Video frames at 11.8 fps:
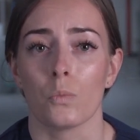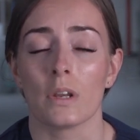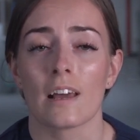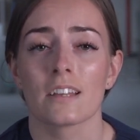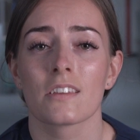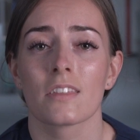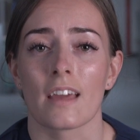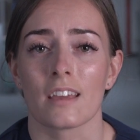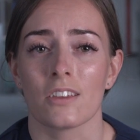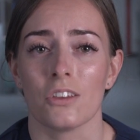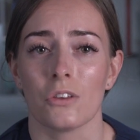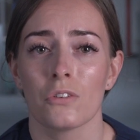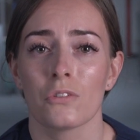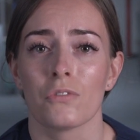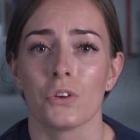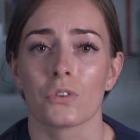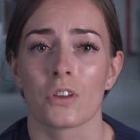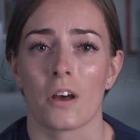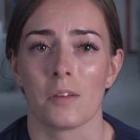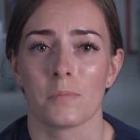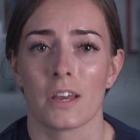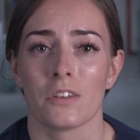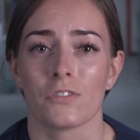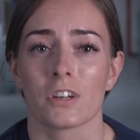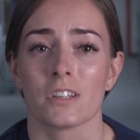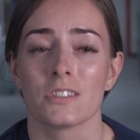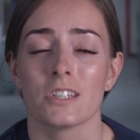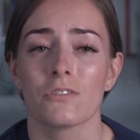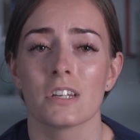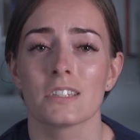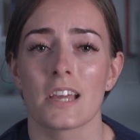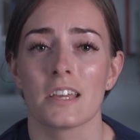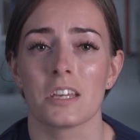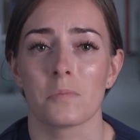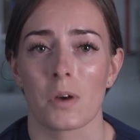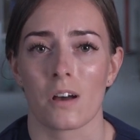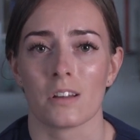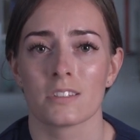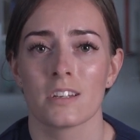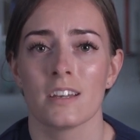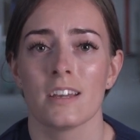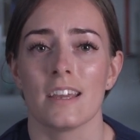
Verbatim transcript: We'd like to thank you for your time and for considering taking part